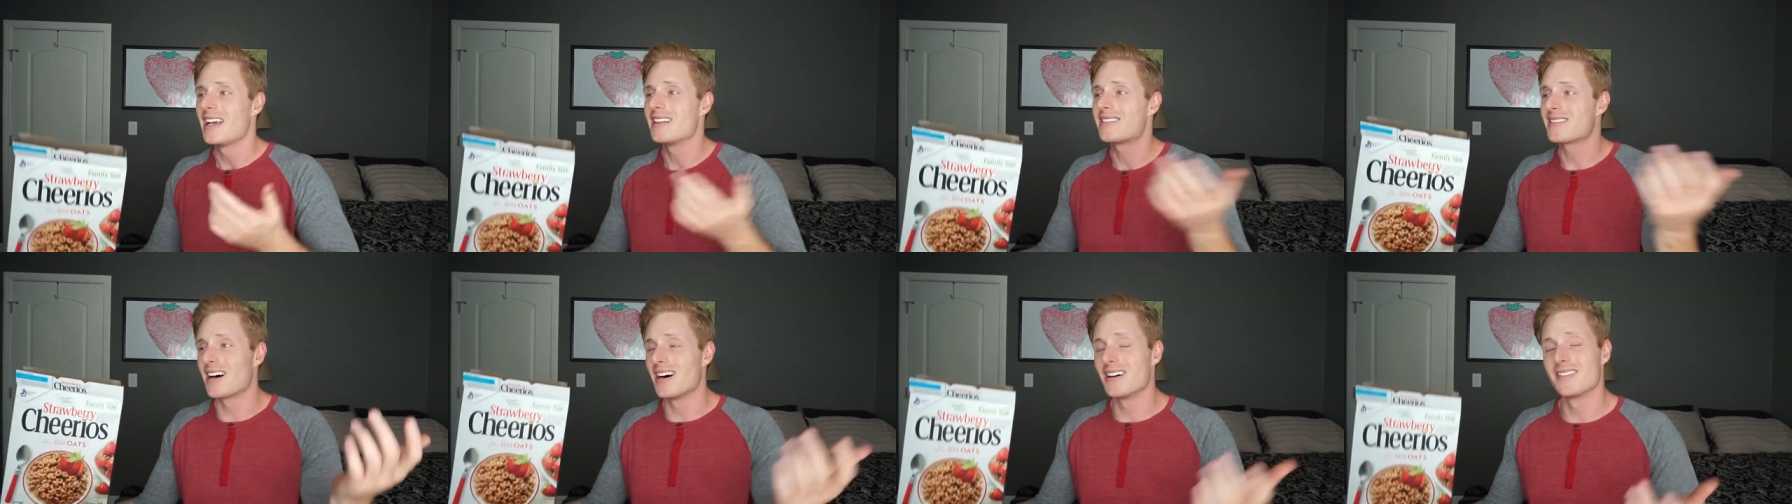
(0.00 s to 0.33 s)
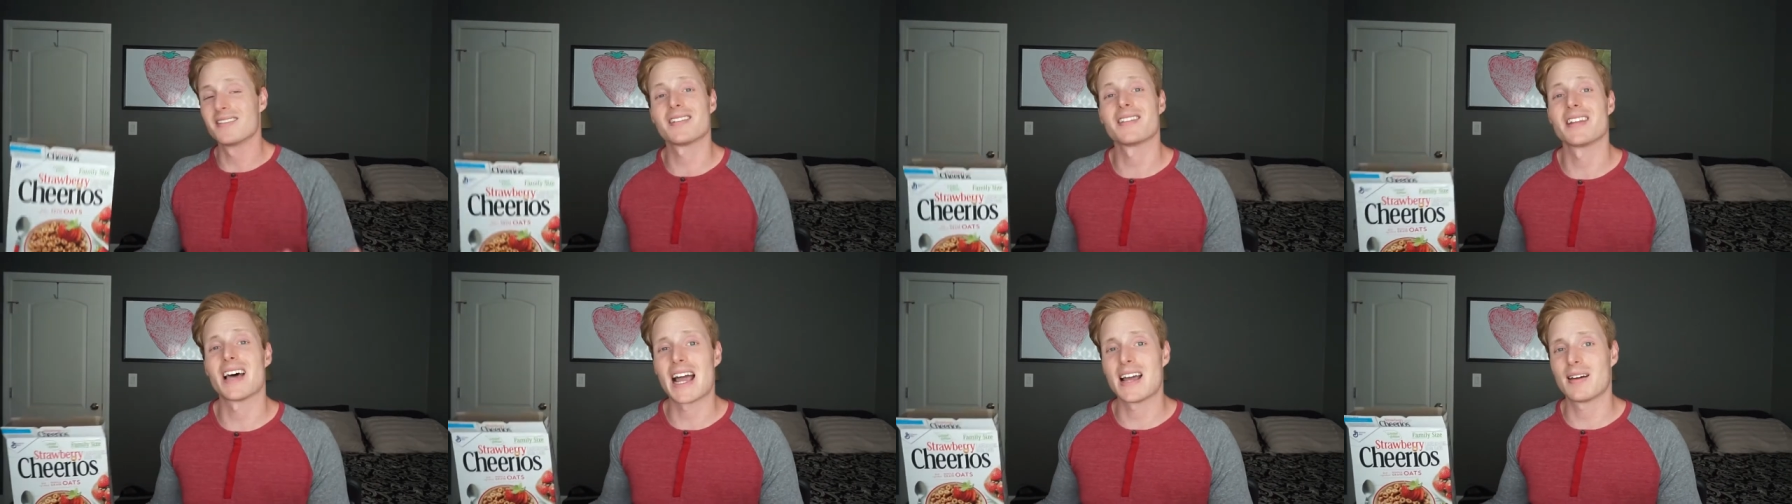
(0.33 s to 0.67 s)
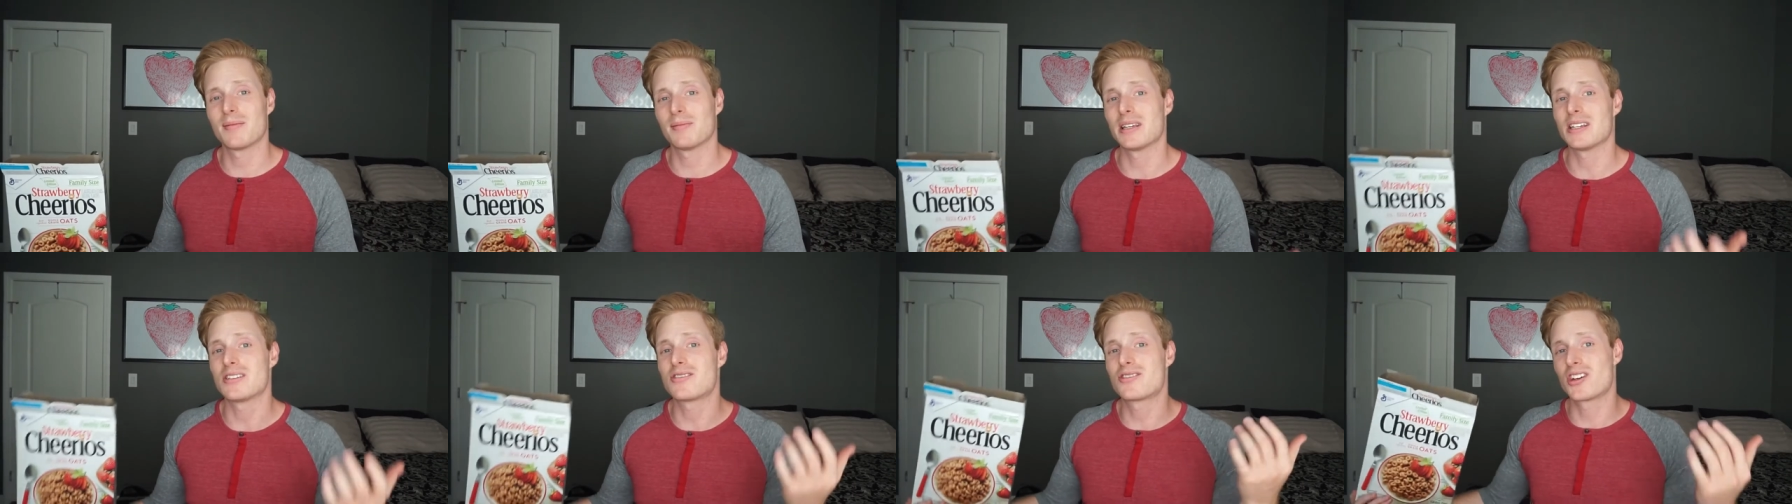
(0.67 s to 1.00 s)
It's
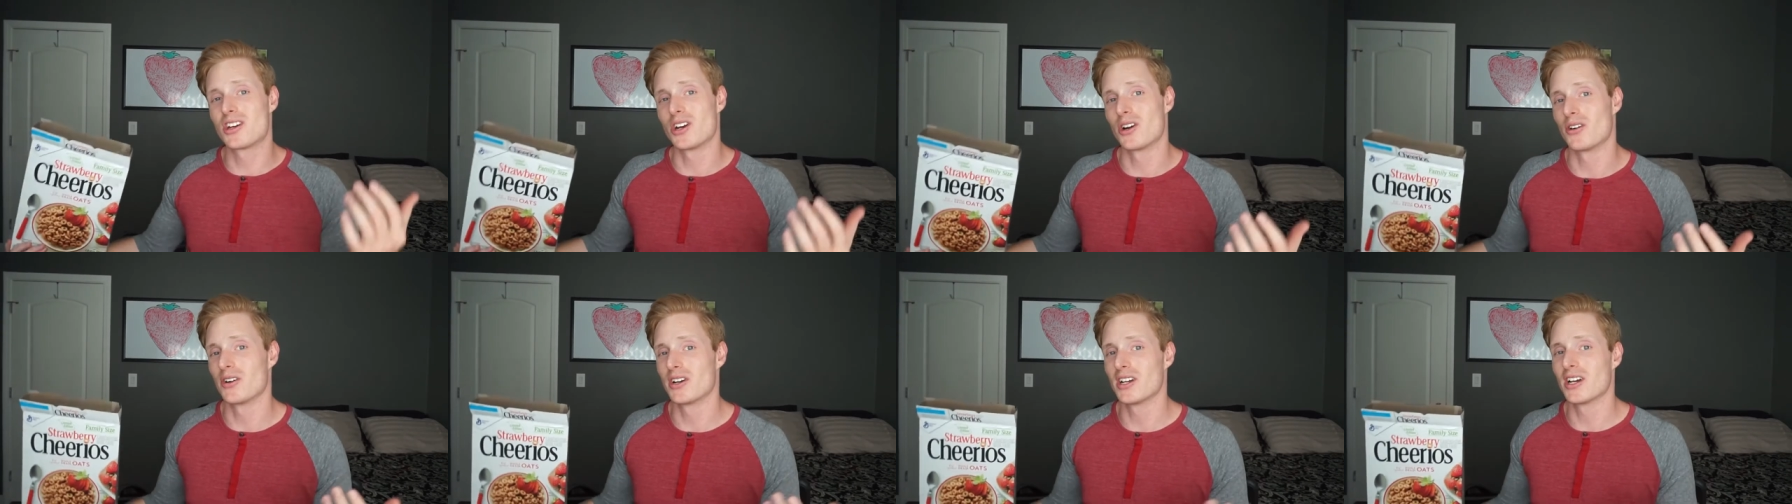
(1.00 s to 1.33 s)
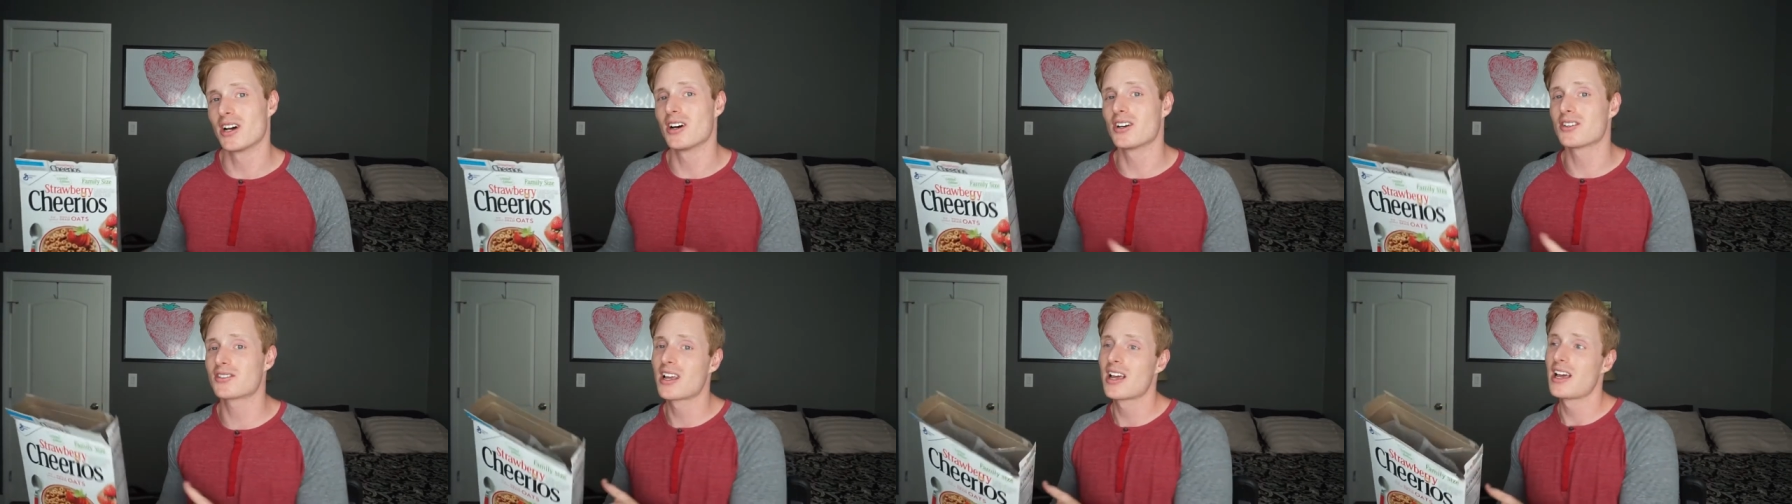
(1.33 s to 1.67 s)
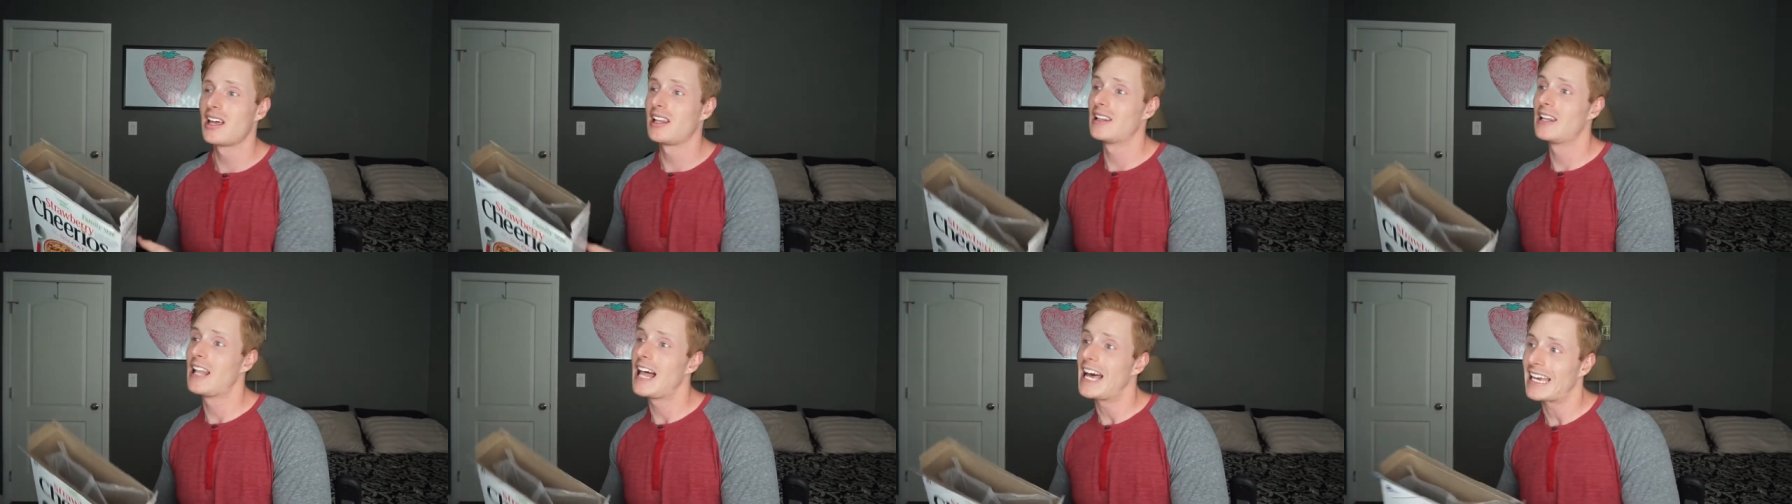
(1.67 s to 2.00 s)
undeniably Cheerios,
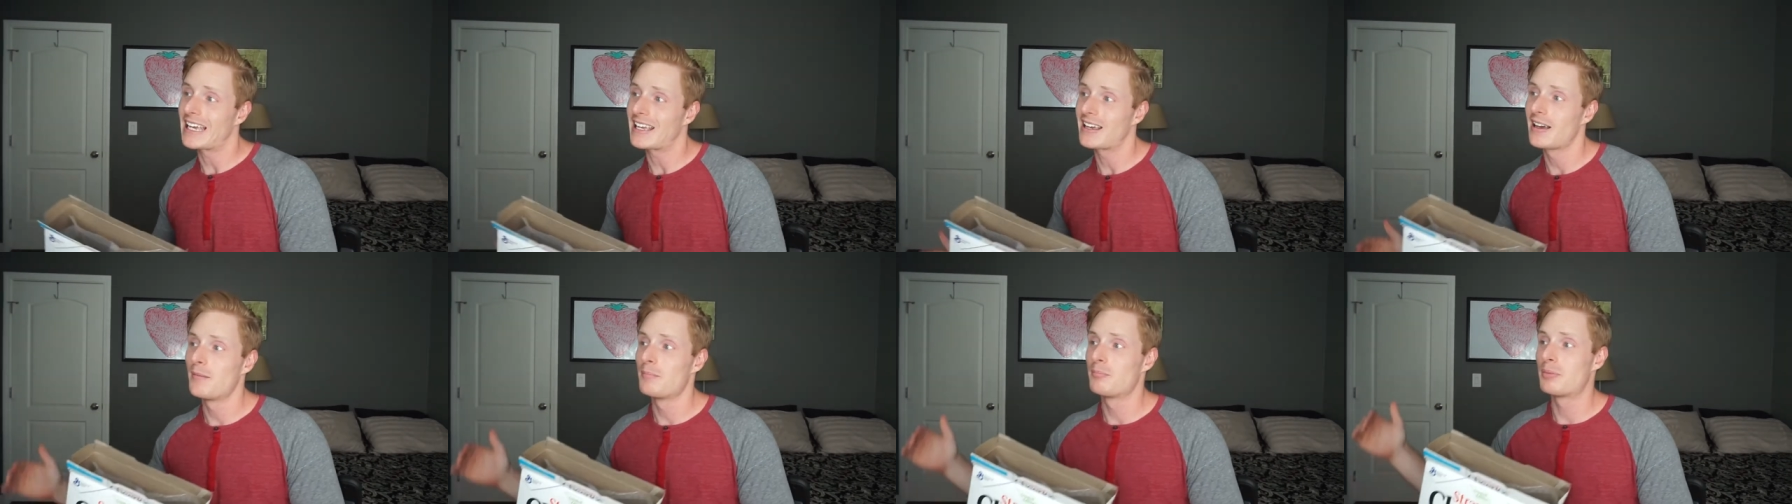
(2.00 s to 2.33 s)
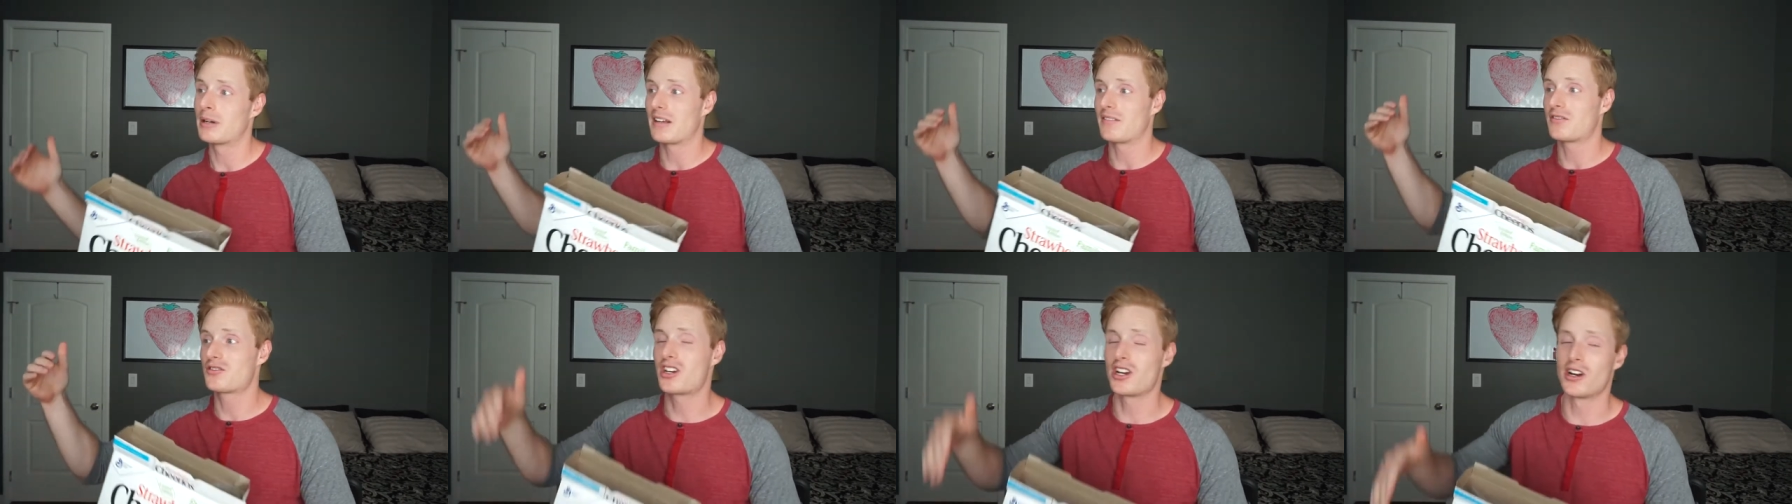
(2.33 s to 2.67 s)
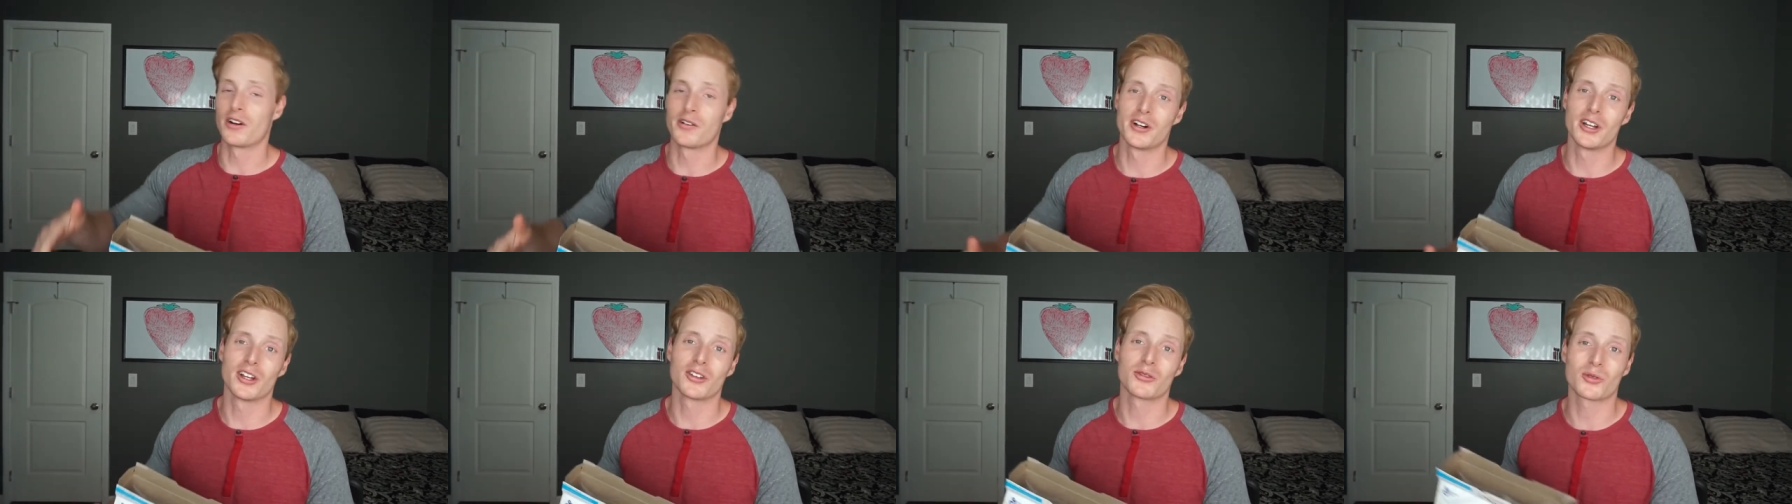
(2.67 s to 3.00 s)
like, but if
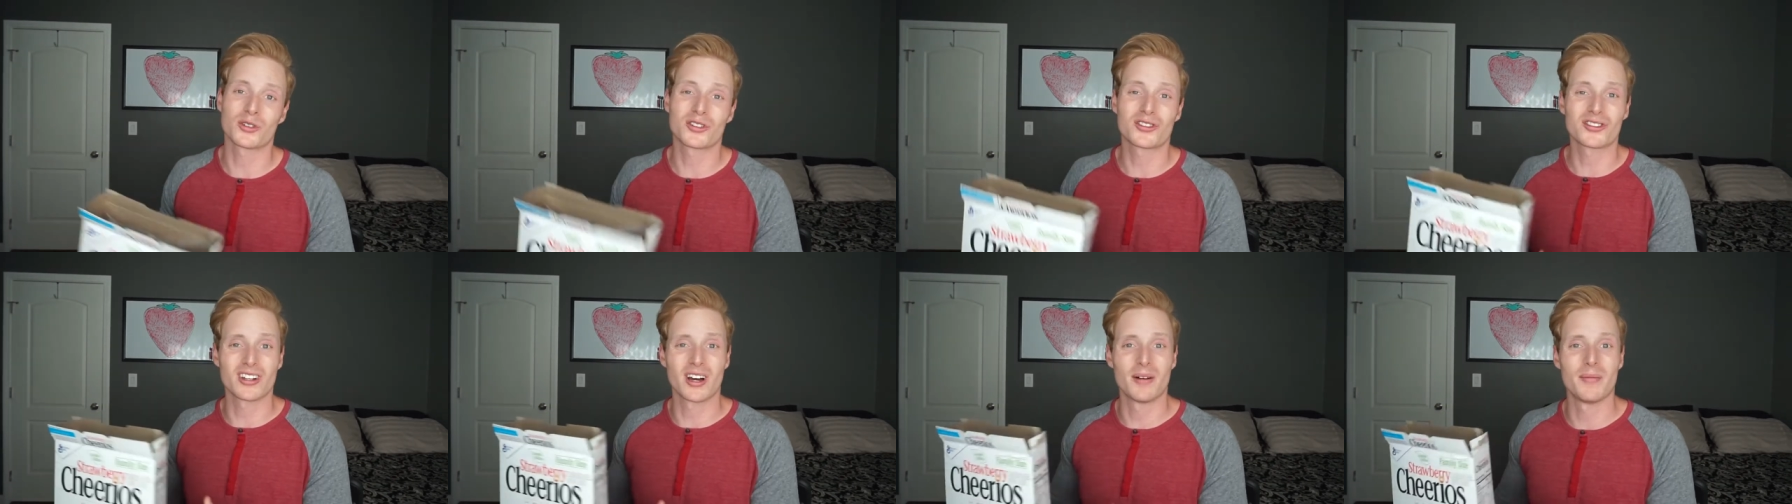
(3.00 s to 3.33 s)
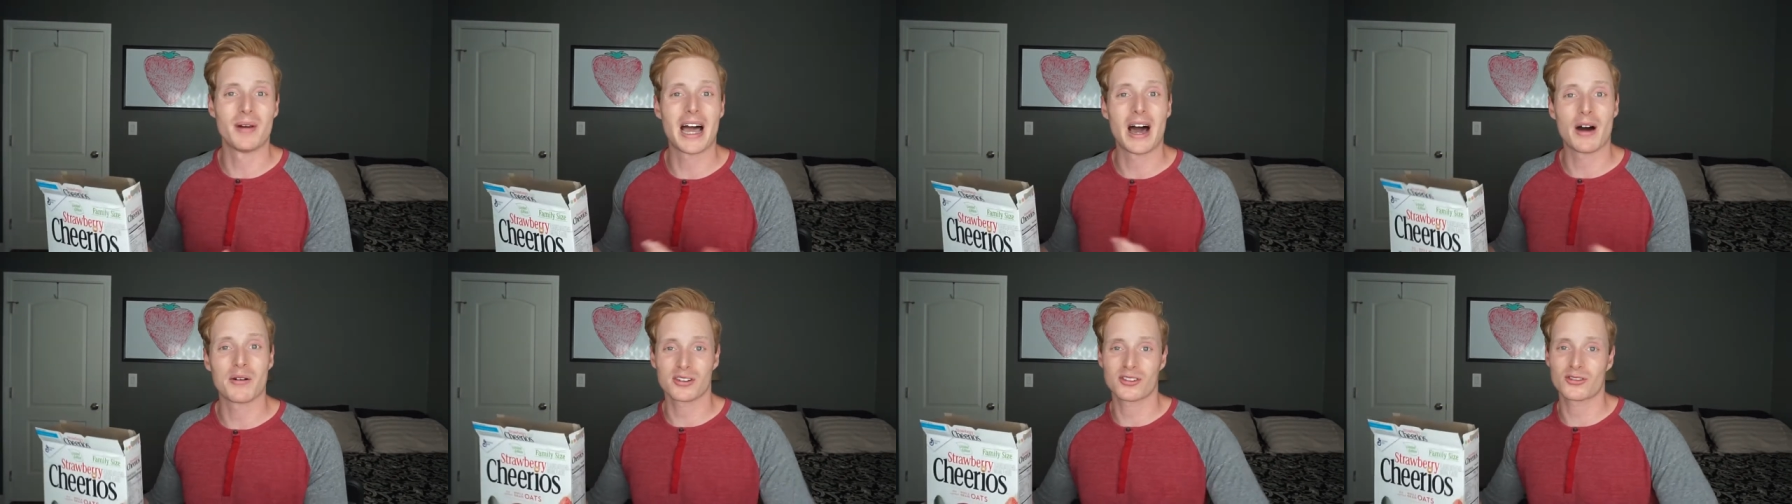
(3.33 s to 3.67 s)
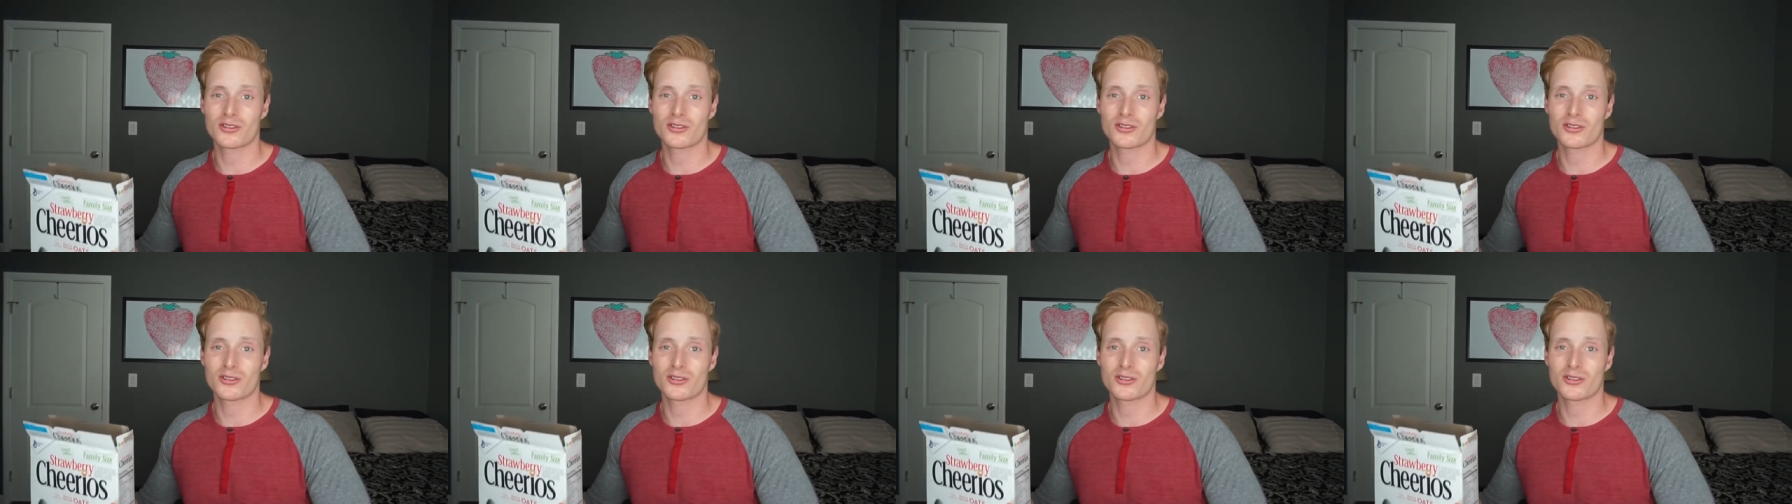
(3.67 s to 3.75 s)
Cheerios were somehow in a